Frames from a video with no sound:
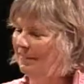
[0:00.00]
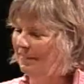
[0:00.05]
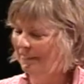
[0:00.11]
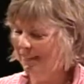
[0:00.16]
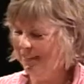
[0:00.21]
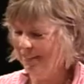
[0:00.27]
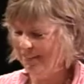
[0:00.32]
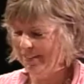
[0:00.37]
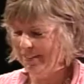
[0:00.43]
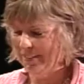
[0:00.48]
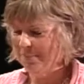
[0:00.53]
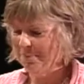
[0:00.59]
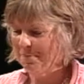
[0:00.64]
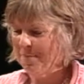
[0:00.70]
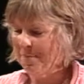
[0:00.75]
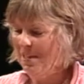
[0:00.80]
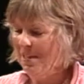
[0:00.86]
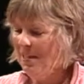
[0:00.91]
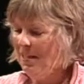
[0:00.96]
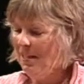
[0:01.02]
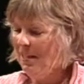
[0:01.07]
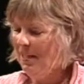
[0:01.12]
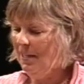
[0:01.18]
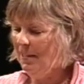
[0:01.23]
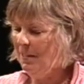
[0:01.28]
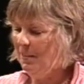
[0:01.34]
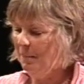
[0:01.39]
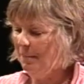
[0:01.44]
All right.
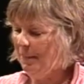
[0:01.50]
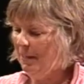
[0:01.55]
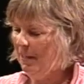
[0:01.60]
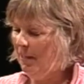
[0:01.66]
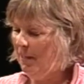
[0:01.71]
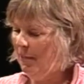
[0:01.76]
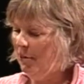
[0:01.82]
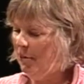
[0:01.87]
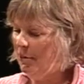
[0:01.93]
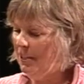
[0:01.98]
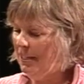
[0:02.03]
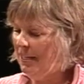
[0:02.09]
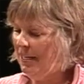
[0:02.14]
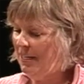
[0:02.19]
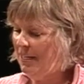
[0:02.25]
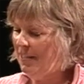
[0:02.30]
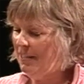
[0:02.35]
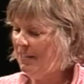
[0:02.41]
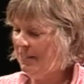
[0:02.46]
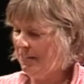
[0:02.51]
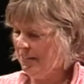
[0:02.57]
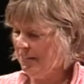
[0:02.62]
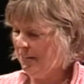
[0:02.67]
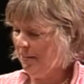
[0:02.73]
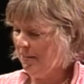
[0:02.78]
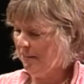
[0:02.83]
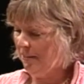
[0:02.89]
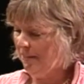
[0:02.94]
A herniated
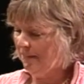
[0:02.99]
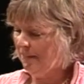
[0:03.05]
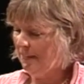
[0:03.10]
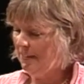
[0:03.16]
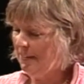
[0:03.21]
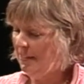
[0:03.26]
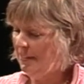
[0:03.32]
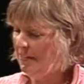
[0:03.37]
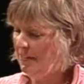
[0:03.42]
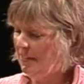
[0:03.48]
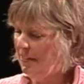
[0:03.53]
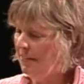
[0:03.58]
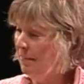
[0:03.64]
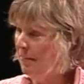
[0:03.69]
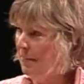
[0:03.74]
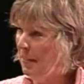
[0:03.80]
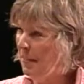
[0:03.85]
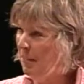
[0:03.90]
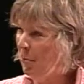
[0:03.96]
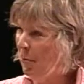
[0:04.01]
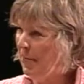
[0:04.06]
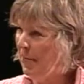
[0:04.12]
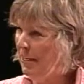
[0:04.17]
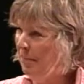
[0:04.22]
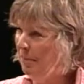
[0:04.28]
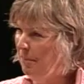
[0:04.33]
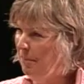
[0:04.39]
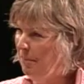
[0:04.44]
disc, does a
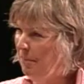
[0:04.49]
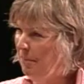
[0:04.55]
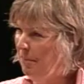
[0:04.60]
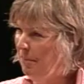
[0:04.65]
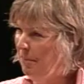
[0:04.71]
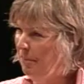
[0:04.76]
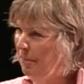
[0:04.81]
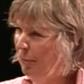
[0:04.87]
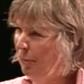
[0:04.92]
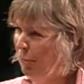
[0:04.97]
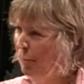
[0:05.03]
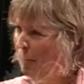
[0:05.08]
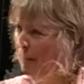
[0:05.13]
MRI prove